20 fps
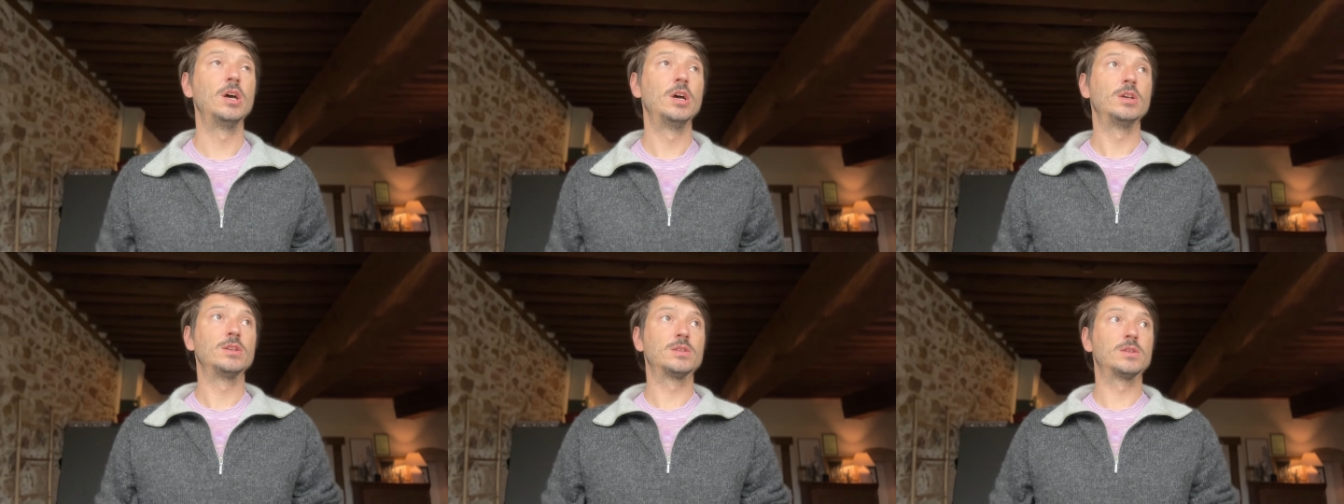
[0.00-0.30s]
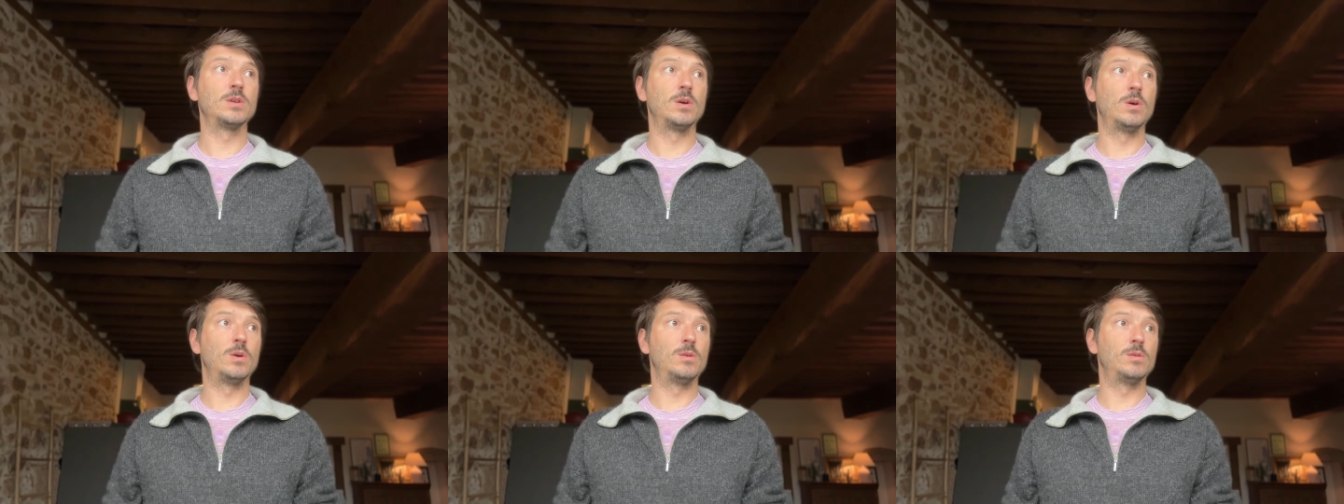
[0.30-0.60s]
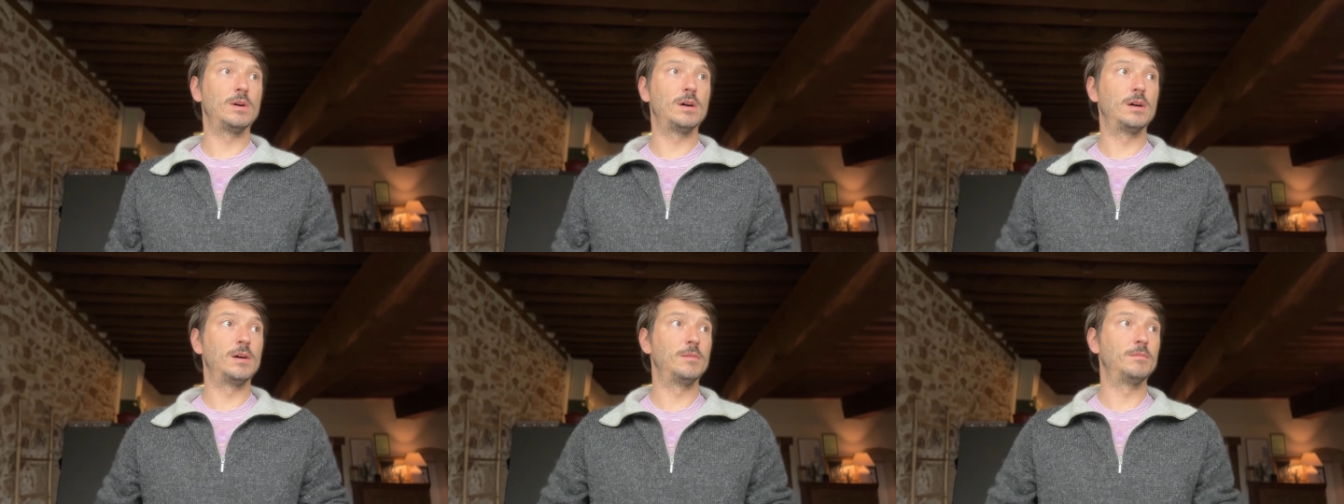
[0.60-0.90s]

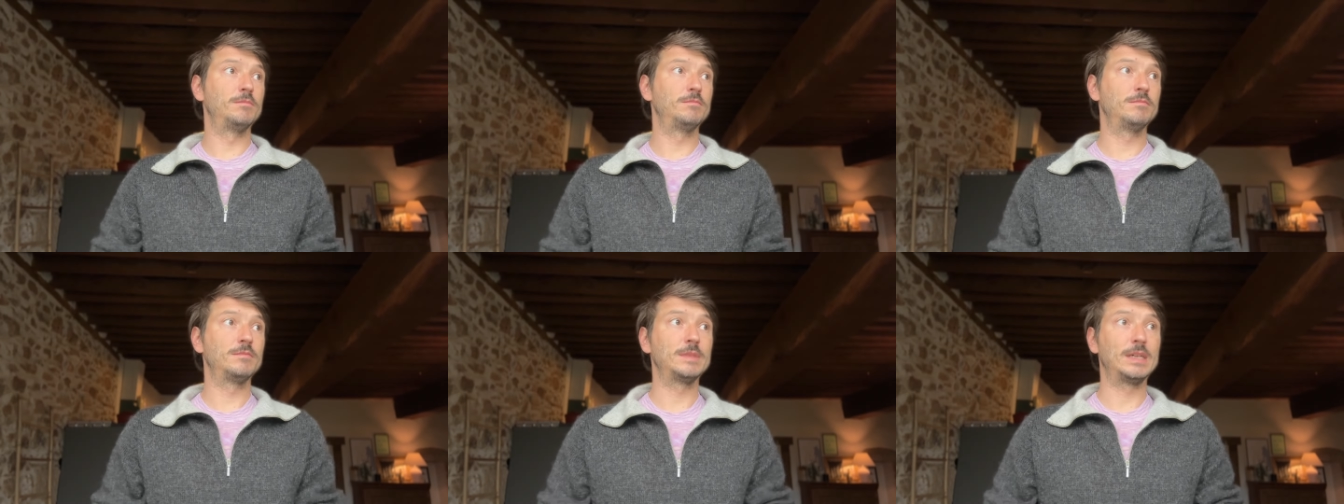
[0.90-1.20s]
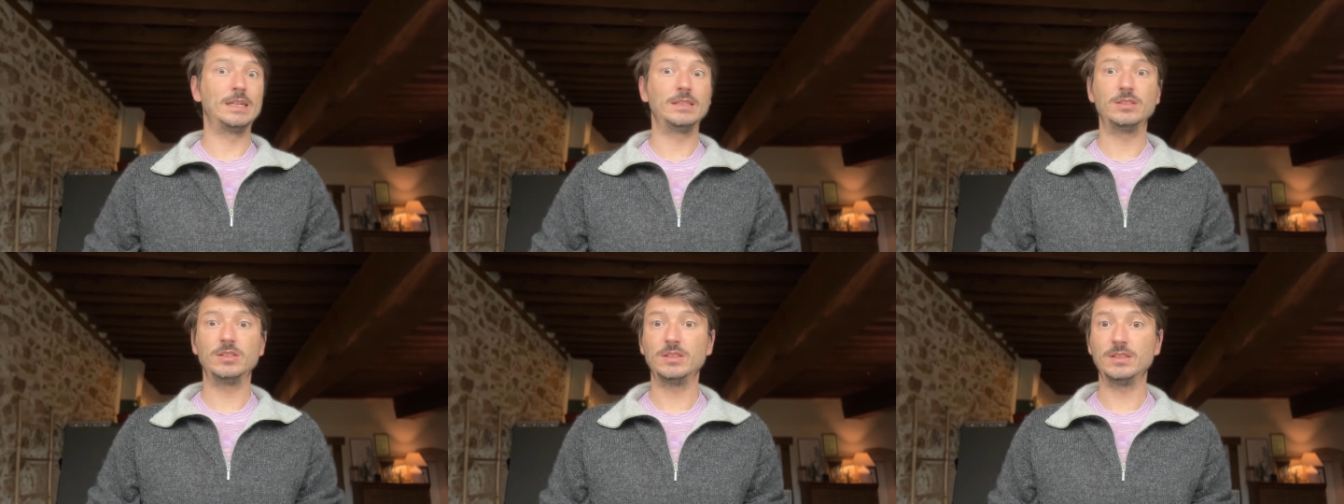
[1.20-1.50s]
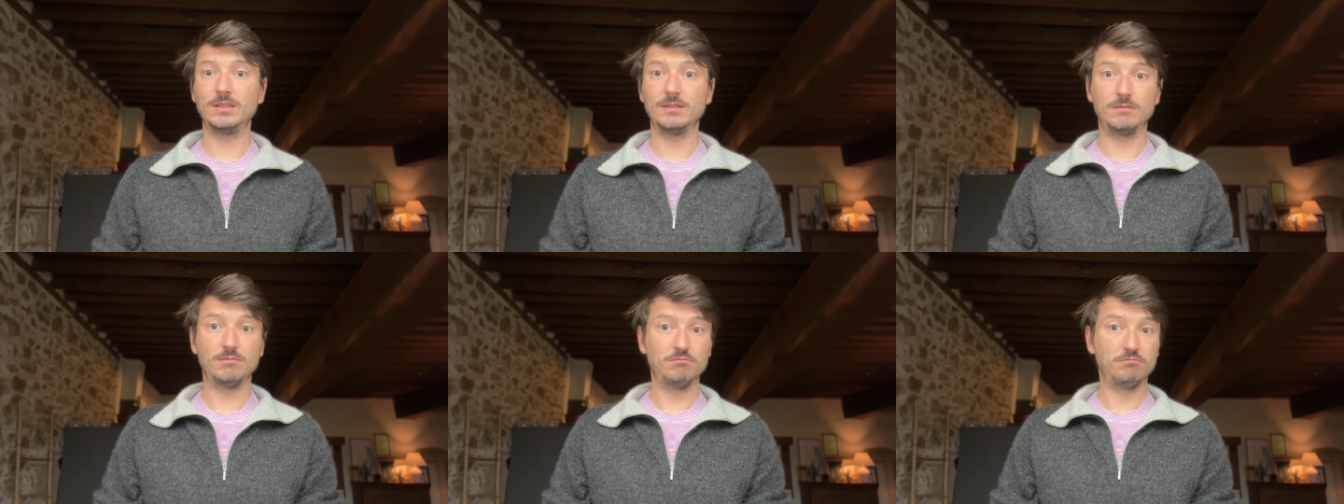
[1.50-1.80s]
So um, I'll
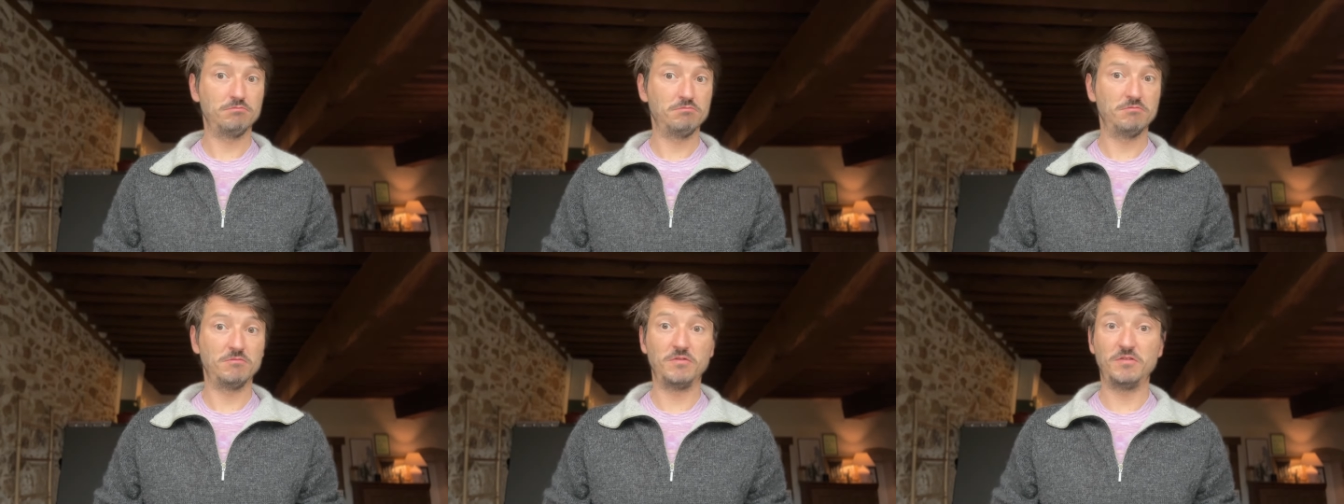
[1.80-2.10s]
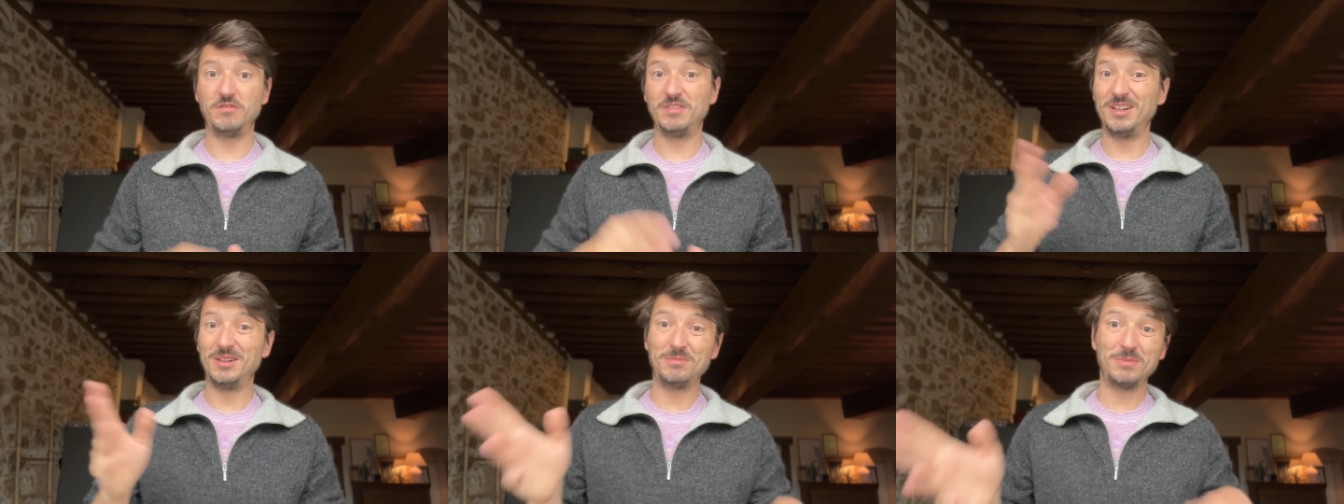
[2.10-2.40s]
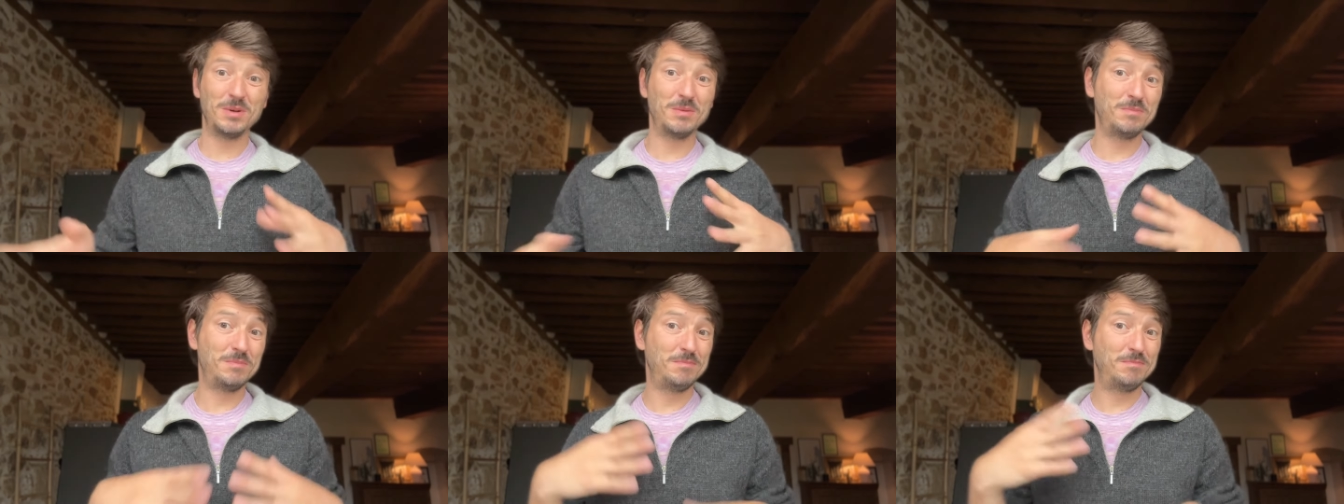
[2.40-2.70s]
just film
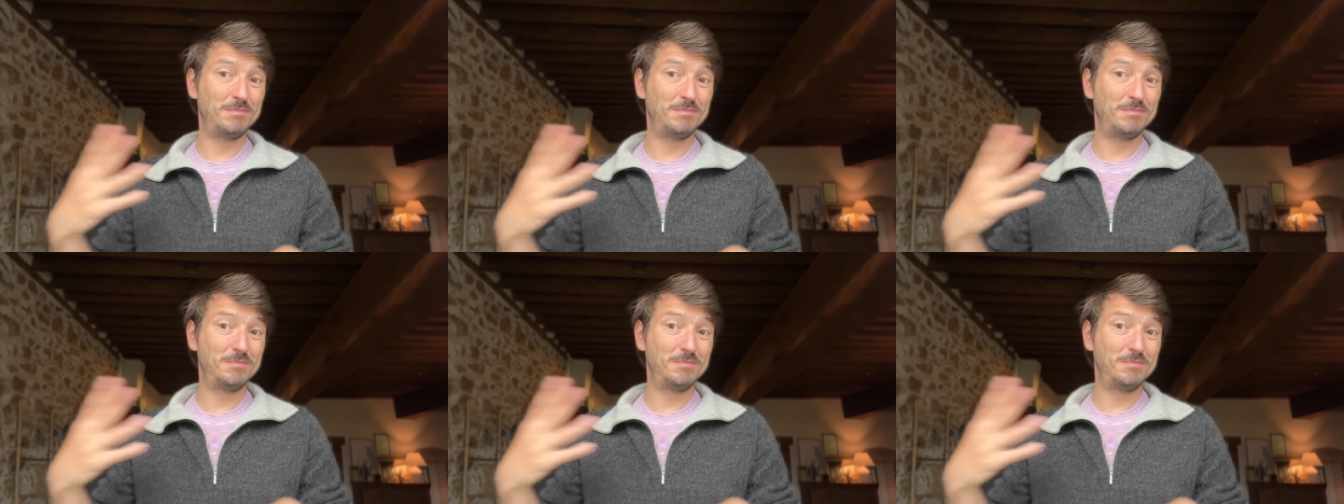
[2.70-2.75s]
a